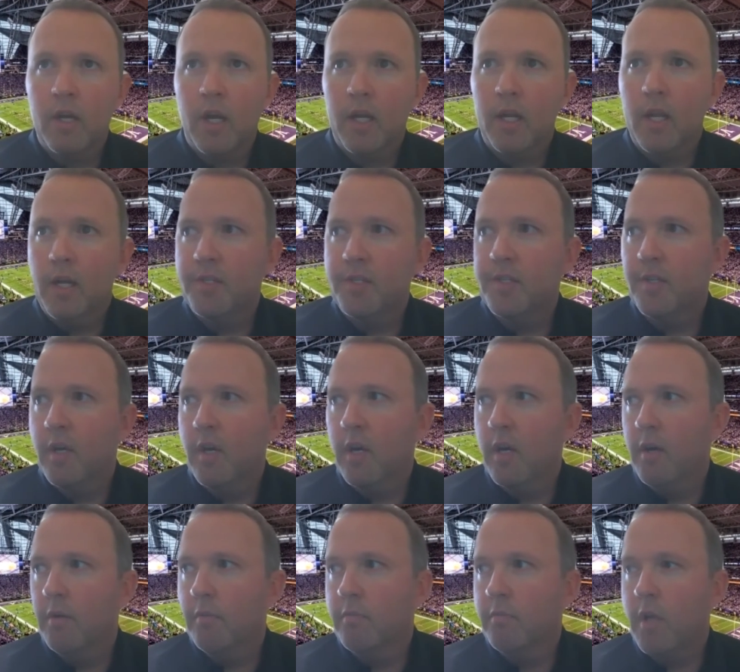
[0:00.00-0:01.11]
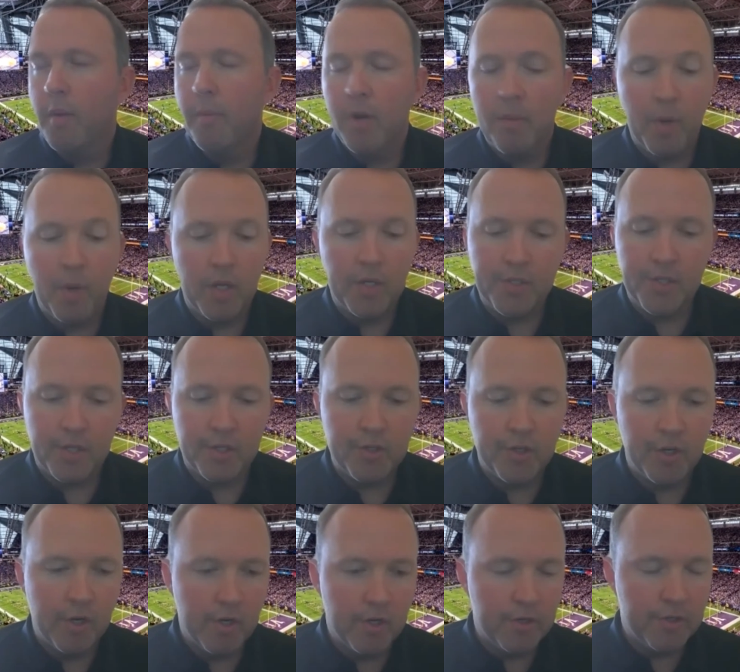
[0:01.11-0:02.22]
I guess, coming up on 6
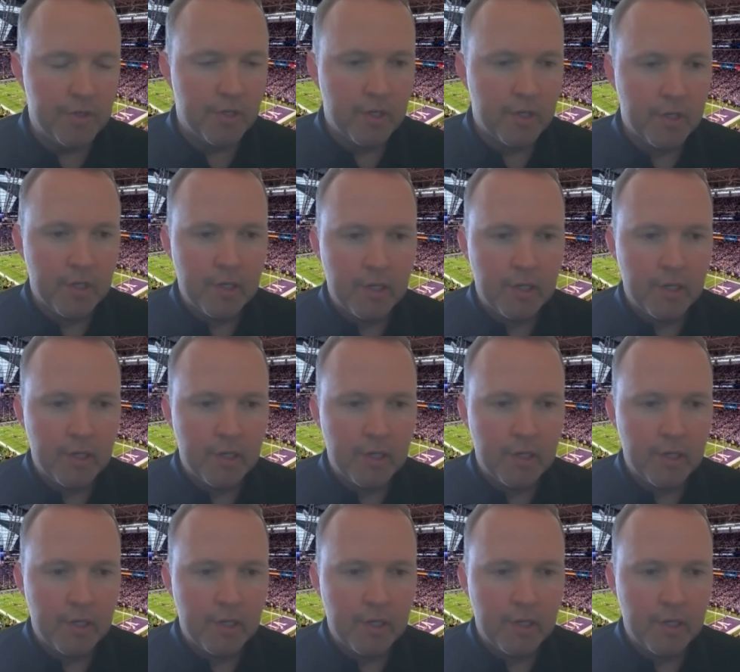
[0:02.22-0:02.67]
years.